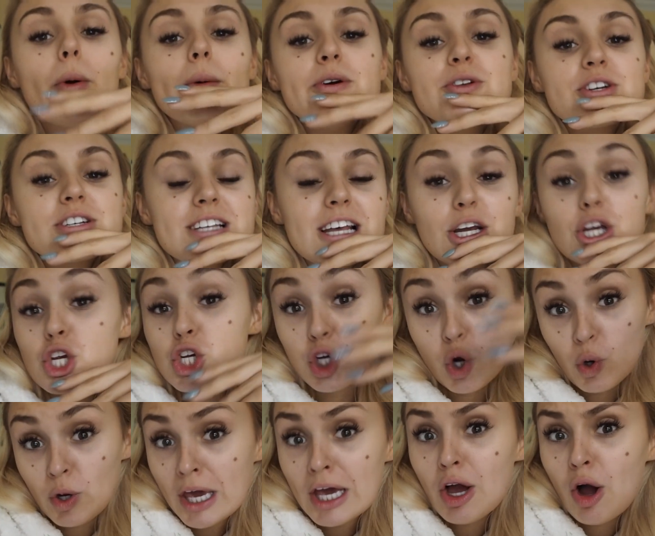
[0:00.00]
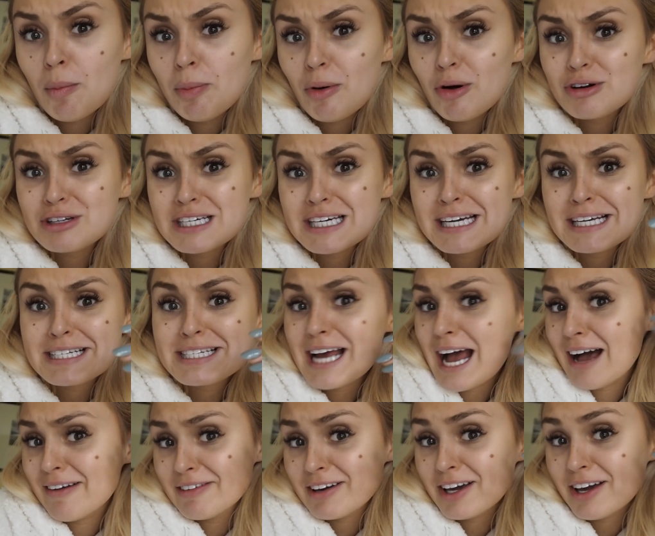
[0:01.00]
we were just like shocking our body into
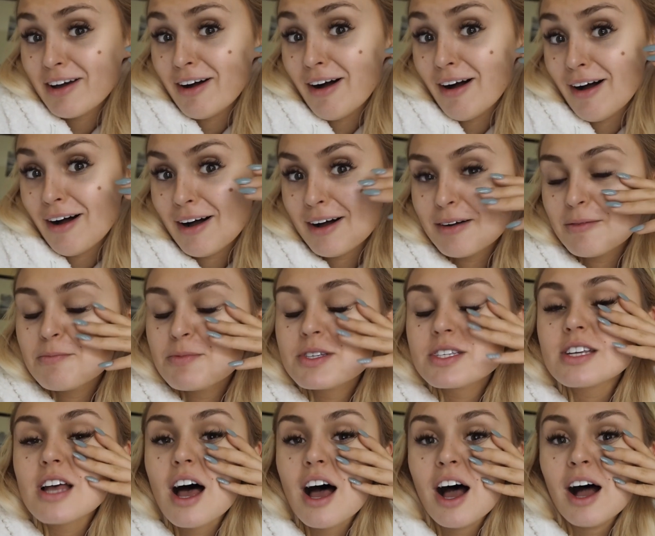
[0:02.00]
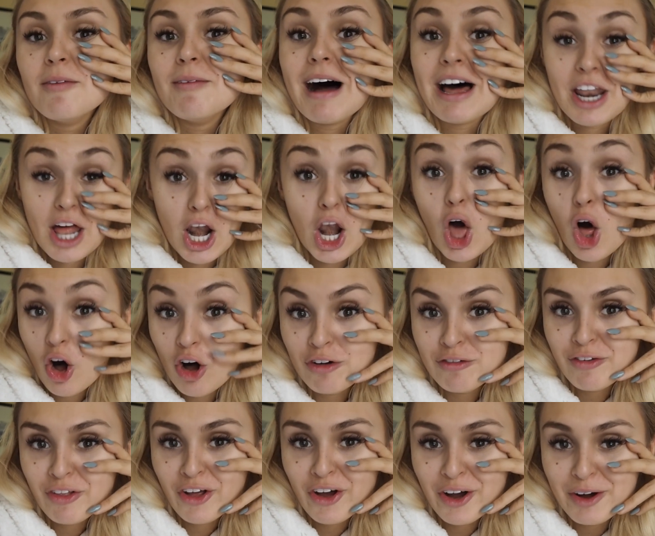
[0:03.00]
having carbs carbs um, and a lot
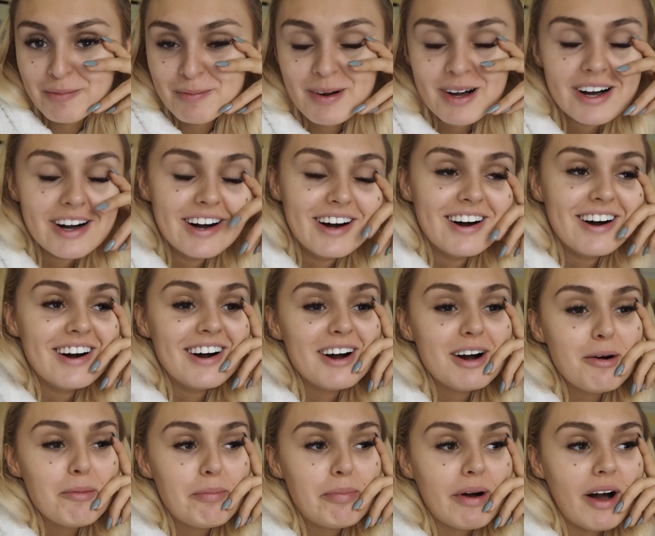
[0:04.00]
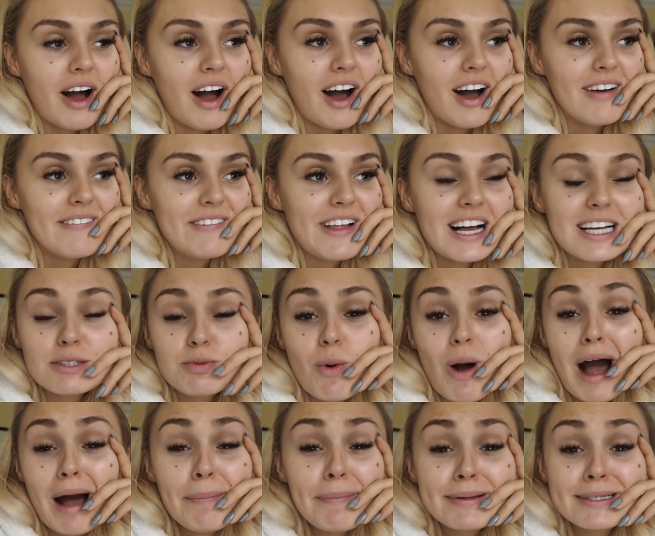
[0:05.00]
of them. But that's
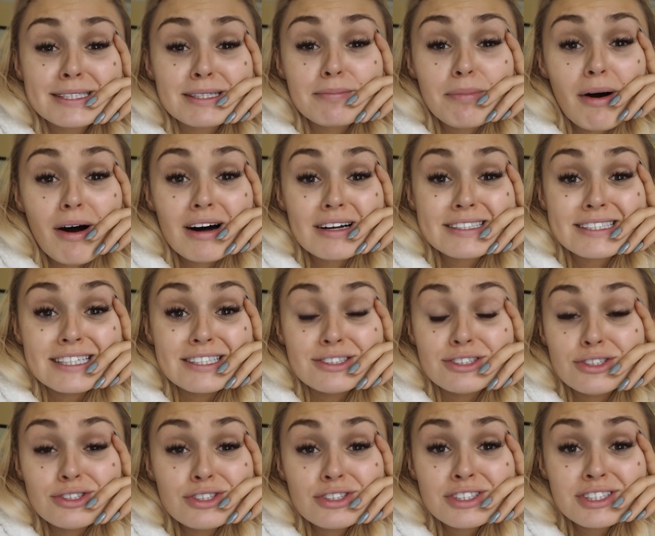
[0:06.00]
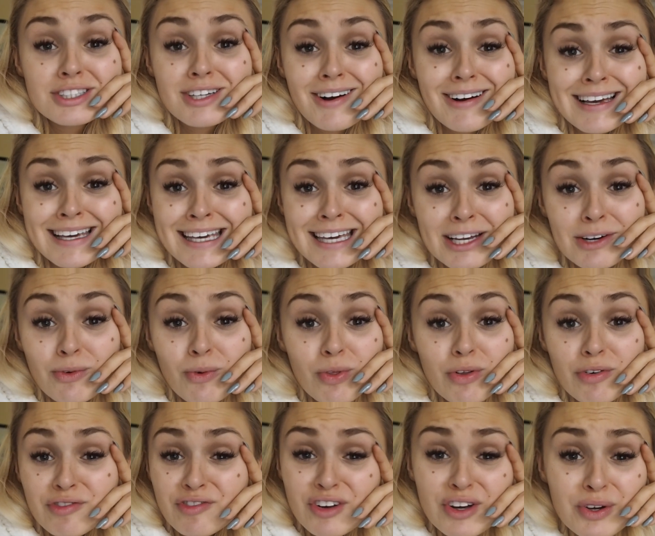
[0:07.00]
what happens at parties. You just start eating all
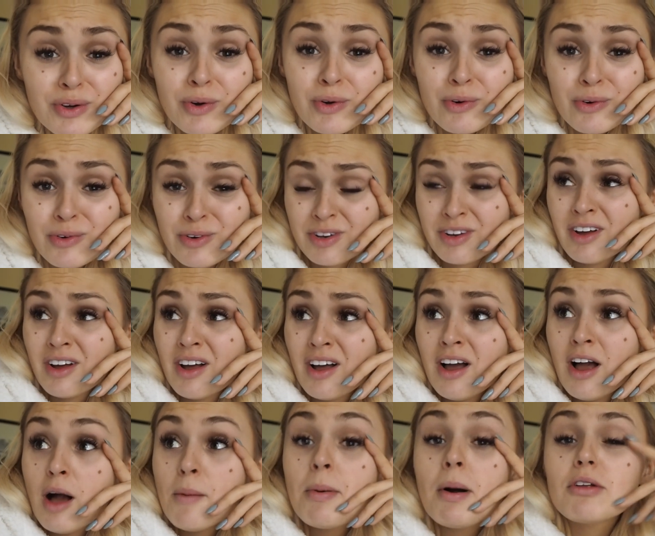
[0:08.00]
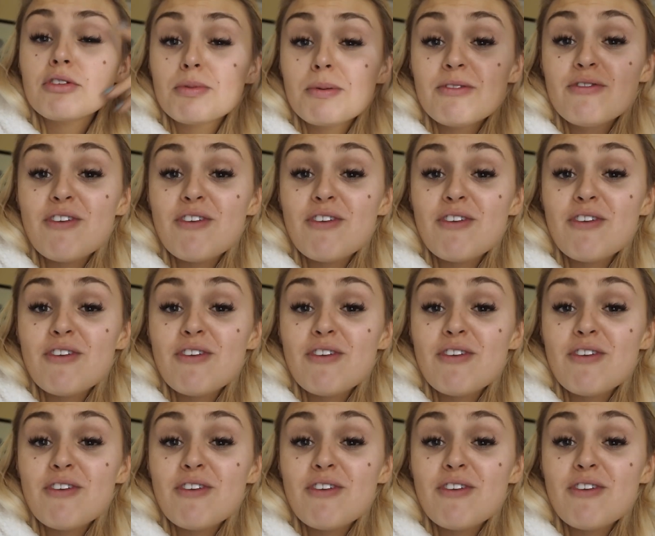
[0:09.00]
the food. Yeah. But to be